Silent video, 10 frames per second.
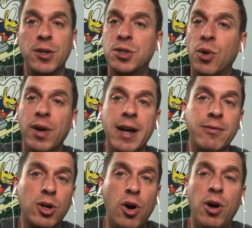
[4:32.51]
Don't ever
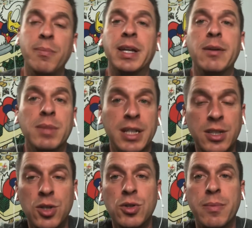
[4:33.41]
call them and give them an
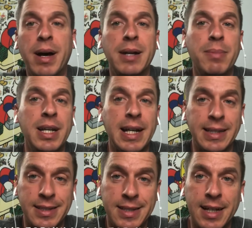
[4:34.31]
excuse about it being on the
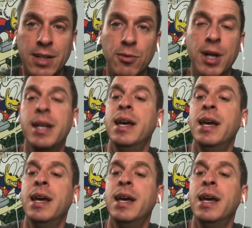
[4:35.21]
second, right?